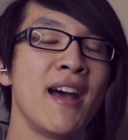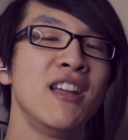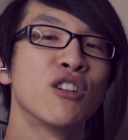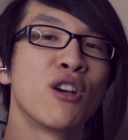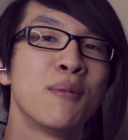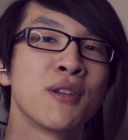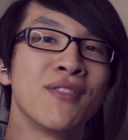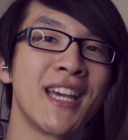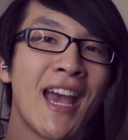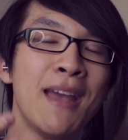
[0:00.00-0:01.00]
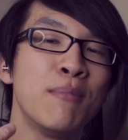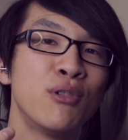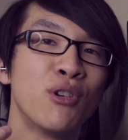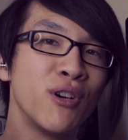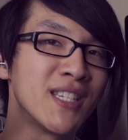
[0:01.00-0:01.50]
In terms of cable
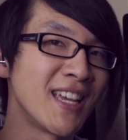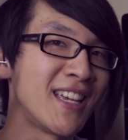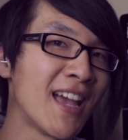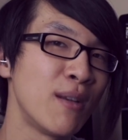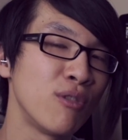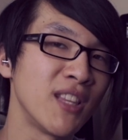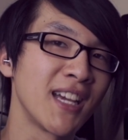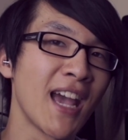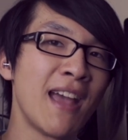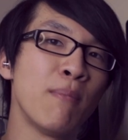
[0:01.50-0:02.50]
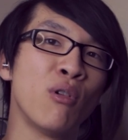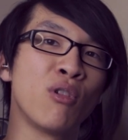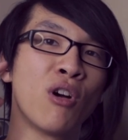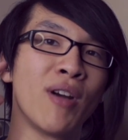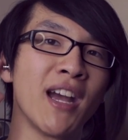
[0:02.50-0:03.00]
noise, again with the cable
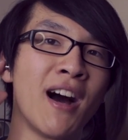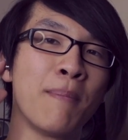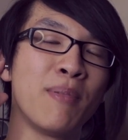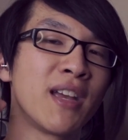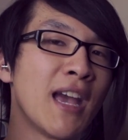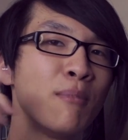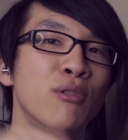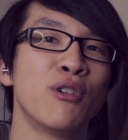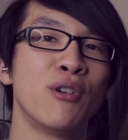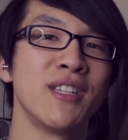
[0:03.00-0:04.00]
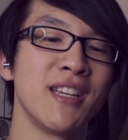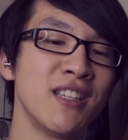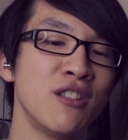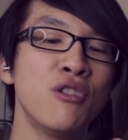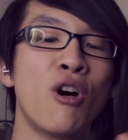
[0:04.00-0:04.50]
going up, cable noise
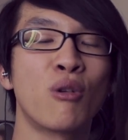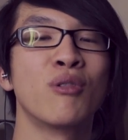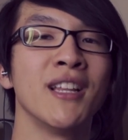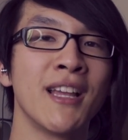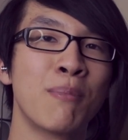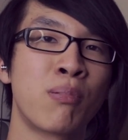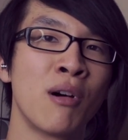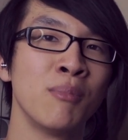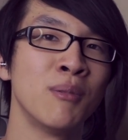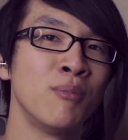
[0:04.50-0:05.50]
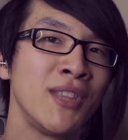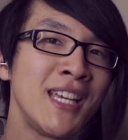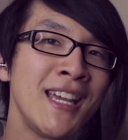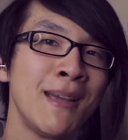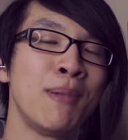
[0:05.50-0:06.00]
is not really a problem with
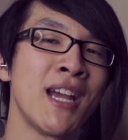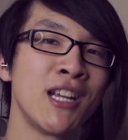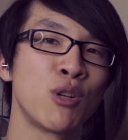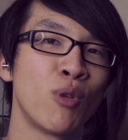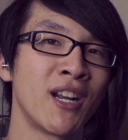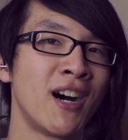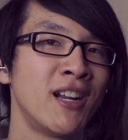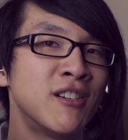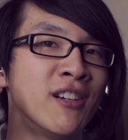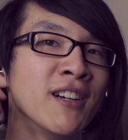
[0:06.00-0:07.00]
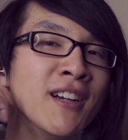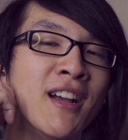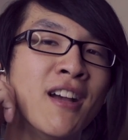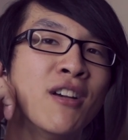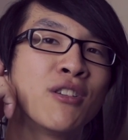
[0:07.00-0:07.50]
the EPH-100.
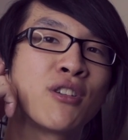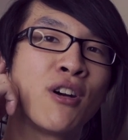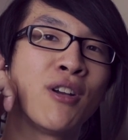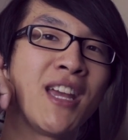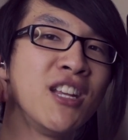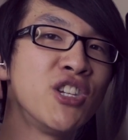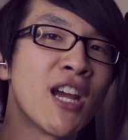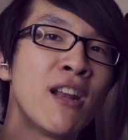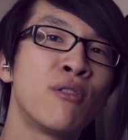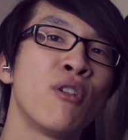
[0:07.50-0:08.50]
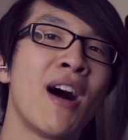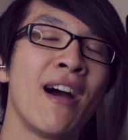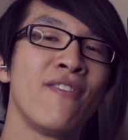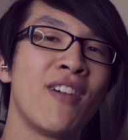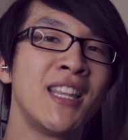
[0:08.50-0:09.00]
So in general,
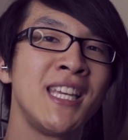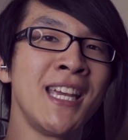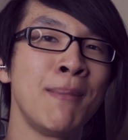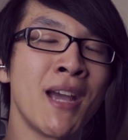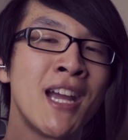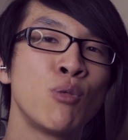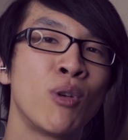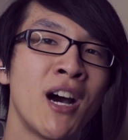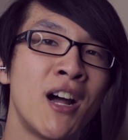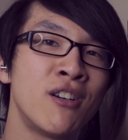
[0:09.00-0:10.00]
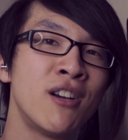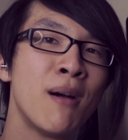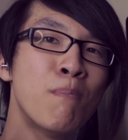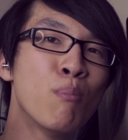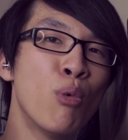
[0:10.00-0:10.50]
I find the EPH-100
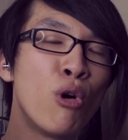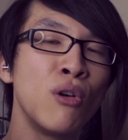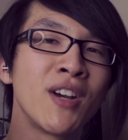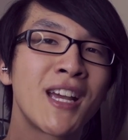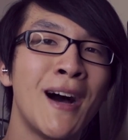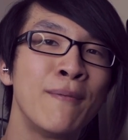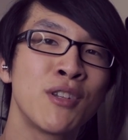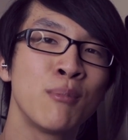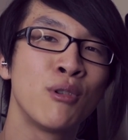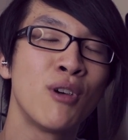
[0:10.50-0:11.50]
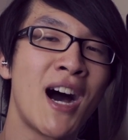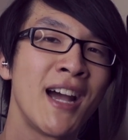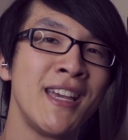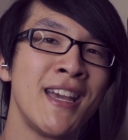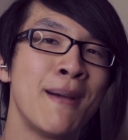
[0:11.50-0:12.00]
more of a comfortable
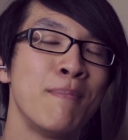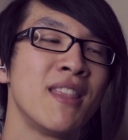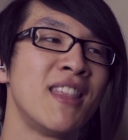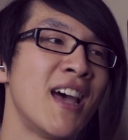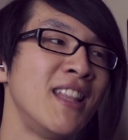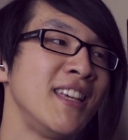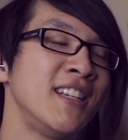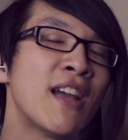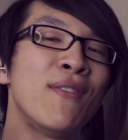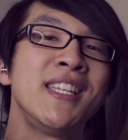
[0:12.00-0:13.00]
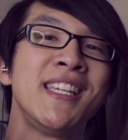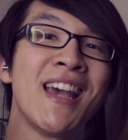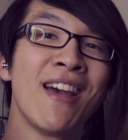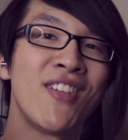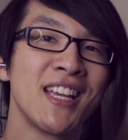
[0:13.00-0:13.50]
IEM than the JVC
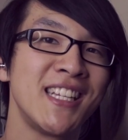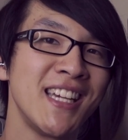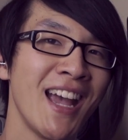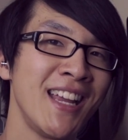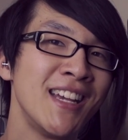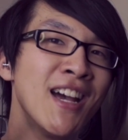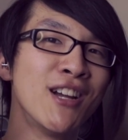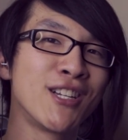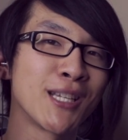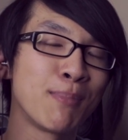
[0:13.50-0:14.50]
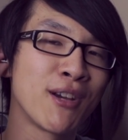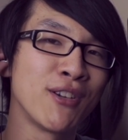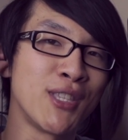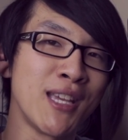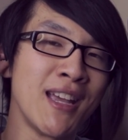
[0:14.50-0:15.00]
FXD80, just
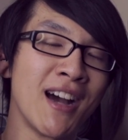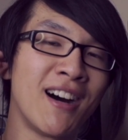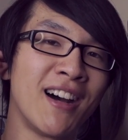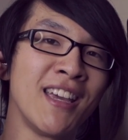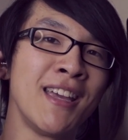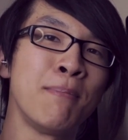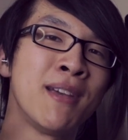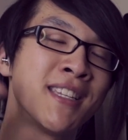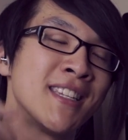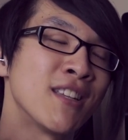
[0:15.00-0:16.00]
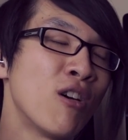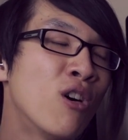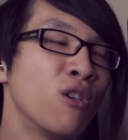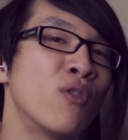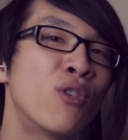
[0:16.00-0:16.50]
because the earpiece is
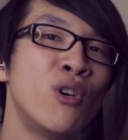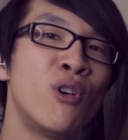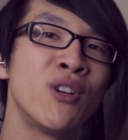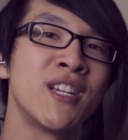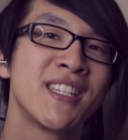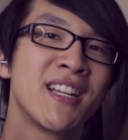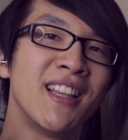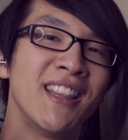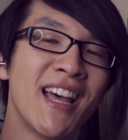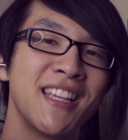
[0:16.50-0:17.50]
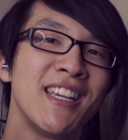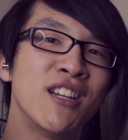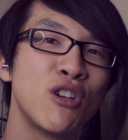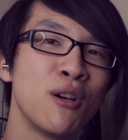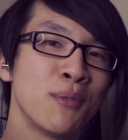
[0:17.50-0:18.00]
overall just less in
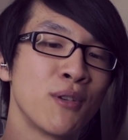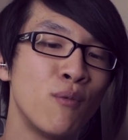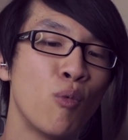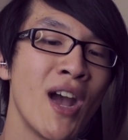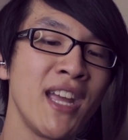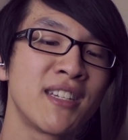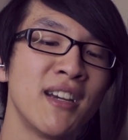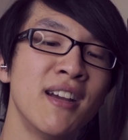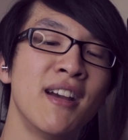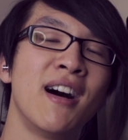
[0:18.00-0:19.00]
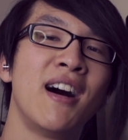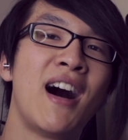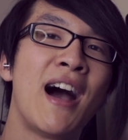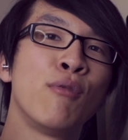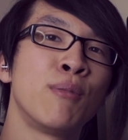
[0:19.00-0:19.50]
terms of weight.
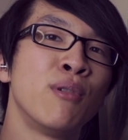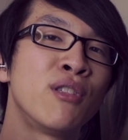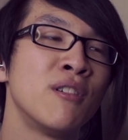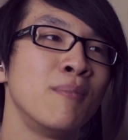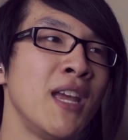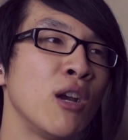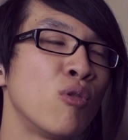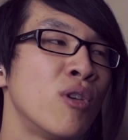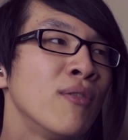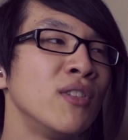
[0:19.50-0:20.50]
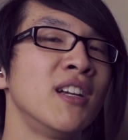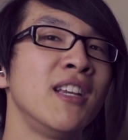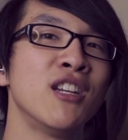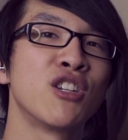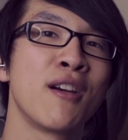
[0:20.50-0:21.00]
I would put them equivalent
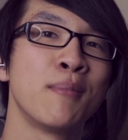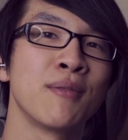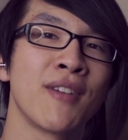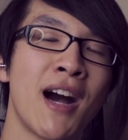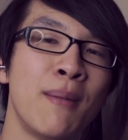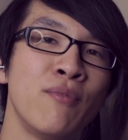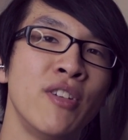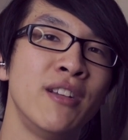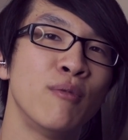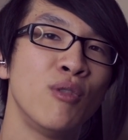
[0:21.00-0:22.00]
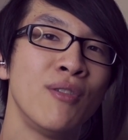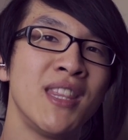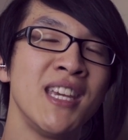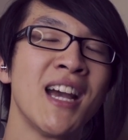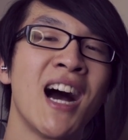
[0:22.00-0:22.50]
in terms of comfort with
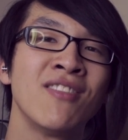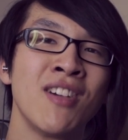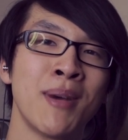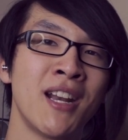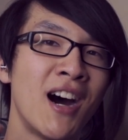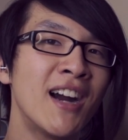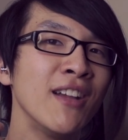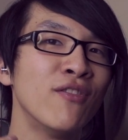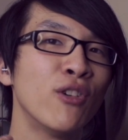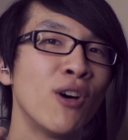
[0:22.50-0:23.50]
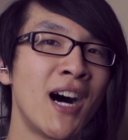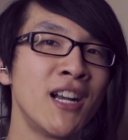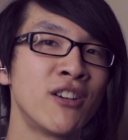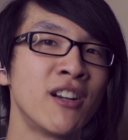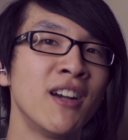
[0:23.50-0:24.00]
the HiFiMan
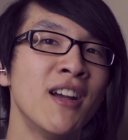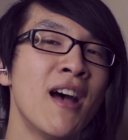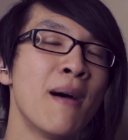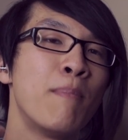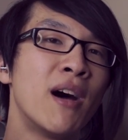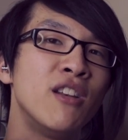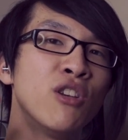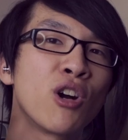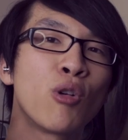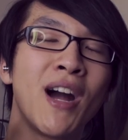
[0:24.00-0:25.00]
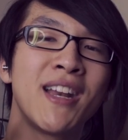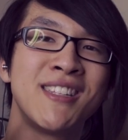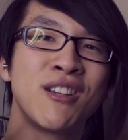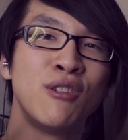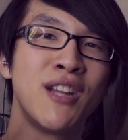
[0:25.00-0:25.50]
RE400, but not quite
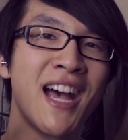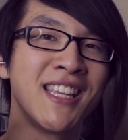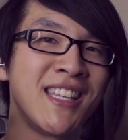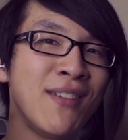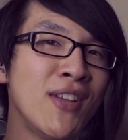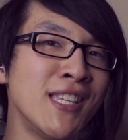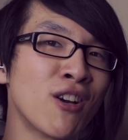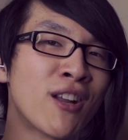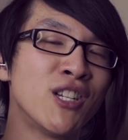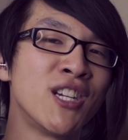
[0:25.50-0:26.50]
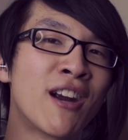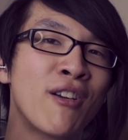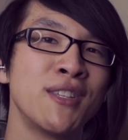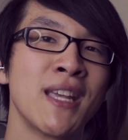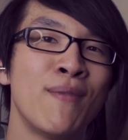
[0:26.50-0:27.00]
as good as the VSonic
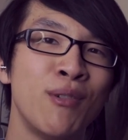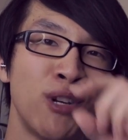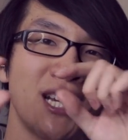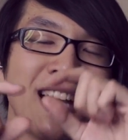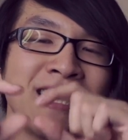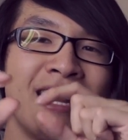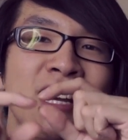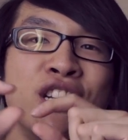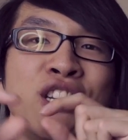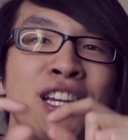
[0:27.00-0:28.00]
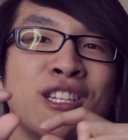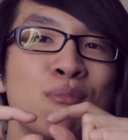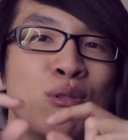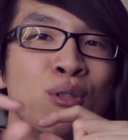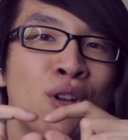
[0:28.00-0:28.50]
GR07, which has that
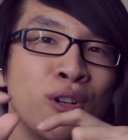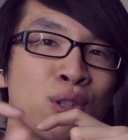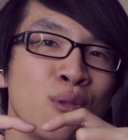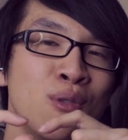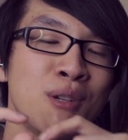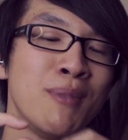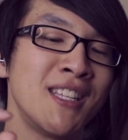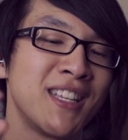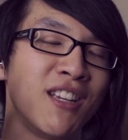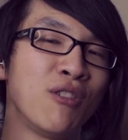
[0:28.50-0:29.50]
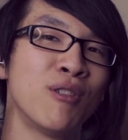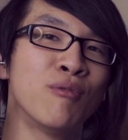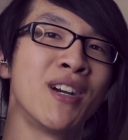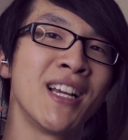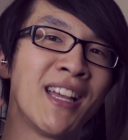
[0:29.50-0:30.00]
adjustable nozzle, which means that you can
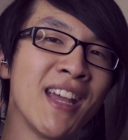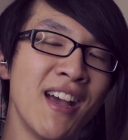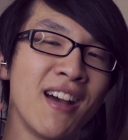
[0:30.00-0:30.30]
really